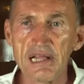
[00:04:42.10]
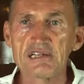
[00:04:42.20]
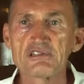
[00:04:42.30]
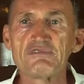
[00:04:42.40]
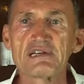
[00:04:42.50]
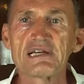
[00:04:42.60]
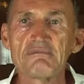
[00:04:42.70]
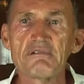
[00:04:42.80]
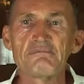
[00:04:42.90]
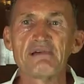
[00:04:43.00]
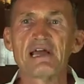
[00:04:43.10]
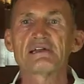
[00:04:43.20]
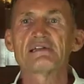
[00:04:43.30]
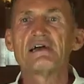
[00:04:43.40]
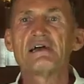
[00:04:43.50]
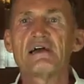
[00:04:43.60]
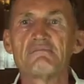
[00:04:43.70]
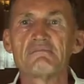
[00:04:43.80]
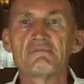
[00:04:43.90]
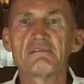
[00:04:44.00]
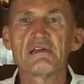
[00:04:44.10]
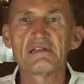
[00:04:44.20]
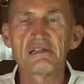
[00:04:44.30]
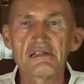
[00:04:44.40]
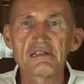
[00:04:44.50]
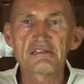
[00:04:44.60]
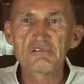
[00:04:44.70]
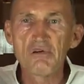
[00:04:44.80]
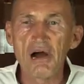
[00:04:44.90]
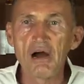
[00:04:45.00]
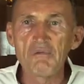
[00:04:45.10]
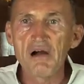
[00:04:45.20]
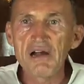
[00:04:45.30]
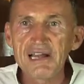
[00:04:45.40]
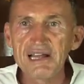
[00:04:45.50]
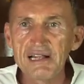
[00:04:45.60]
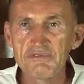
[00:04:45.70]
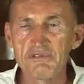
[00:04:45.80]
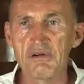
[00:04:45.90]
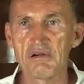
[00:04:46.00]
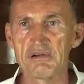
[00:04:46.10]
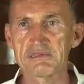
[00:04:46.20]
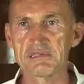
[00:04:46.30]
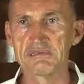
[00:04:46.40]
So we're coming back to our real world.